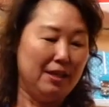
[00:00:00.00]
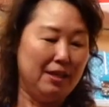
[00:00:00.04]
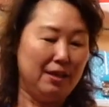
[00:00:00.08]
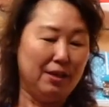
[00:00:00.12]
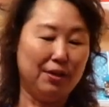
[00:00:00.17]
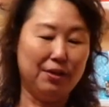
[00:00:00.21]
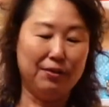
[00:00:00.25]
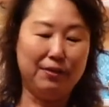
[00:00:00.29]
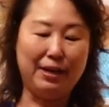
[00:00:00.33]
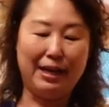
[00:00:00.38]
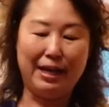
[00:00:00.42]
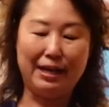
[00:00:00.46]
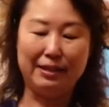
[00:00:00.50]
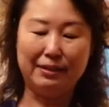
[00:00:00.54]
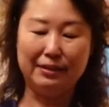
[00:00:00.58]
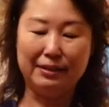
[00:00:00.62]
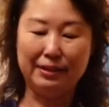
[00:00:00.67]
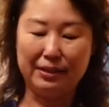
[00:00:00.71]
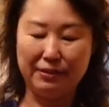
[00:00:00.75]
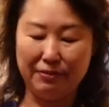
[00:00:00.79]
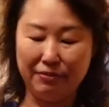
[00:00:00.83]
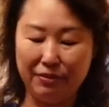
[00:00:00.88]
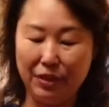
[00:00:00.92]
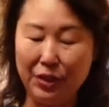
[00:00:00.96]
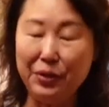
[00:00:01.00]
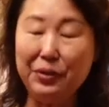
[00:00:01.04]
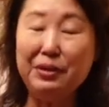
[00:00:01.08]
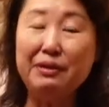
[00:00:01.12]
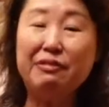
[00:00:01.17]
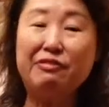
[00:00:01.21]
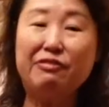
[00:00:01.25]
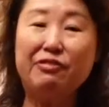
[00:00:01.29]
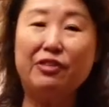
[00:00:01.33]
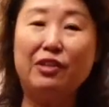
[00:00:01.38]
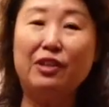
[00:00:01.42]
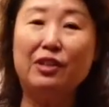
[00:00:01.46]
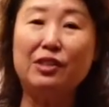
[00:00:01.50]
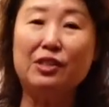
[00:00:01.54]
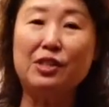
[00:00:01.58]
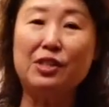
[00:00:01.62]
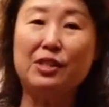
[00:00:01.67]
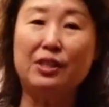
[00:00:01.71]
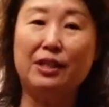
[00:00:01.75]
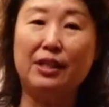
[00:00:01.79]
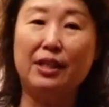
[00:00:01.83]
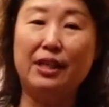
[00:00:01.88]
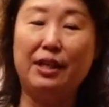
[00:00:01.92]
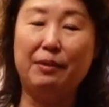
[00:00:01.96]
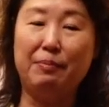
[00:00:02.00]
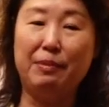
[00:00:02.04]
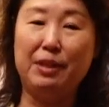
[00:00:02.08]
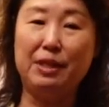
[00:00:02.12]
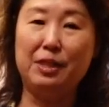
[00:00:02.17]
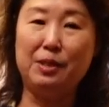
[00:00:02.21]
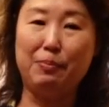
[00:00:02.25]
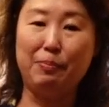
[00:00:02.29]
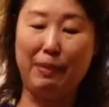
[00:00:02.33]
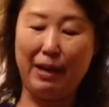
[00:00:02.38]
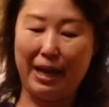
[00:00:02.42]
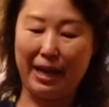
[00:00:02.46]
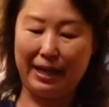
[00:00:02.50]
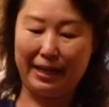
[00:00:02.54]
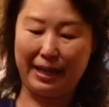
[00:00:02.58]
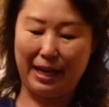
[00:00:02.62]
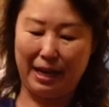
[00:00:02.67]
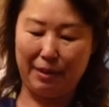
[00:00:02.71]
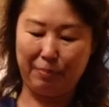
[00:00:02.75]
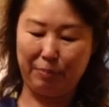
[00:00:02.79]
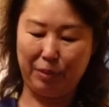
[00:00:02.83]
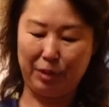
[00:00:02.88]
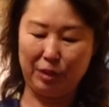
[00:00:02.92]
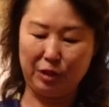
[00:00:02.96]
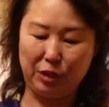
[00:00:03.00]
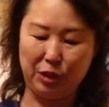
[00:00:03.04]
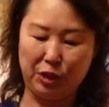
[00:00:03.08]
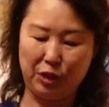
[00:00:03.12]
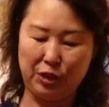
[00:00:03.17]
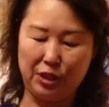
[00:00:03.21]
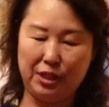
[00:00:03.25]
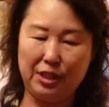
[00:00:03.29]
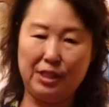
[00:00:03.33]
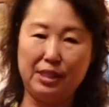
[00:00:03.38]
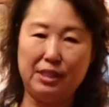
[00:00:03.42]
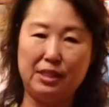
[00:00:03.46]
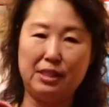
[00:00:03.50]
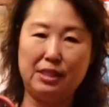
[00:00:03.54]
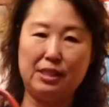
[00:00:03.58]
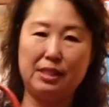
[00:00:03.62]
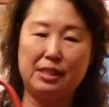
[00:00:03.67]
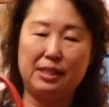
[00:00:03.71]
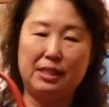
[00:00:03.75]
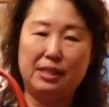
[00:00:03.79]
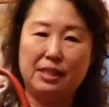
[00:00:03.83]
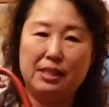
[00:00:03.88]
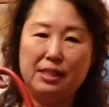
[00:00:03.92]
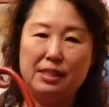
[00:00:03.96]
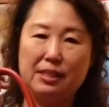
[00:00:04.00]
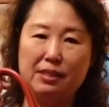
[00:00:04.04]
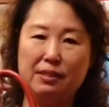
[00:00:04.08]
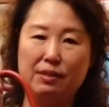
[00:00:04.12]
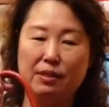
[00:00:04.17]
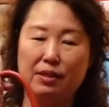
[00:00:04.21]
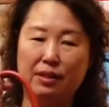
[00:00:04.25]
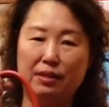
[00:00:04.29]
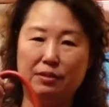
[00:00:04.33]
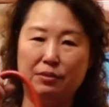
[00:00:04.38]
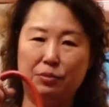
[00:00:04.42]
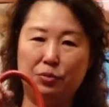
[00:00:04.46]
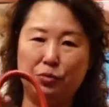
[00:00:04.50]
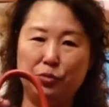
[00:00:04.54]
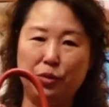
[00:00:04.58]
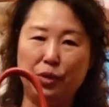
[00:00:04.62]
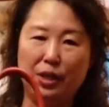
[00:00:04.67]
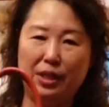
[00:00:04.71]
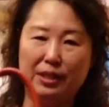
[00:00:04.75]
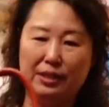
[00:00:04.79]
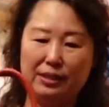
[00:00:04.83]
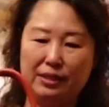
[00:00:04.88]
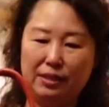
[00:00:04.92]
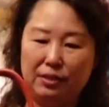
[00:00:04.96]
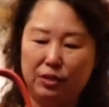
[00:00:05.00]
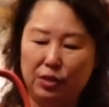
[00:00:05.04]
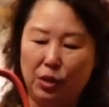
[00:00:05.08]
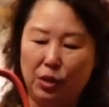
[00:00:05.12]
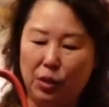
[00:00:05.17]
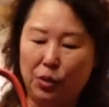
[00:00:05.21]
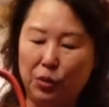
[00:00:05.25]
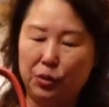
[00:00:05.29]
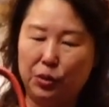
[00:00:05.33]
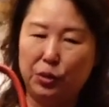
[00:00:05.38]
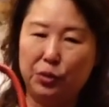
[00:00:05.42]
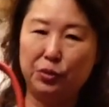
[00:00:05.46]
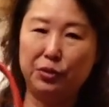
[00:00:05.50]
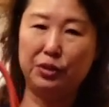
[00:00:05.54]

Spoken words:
All right, the very first Hermes bag I purchased is this red, the Togo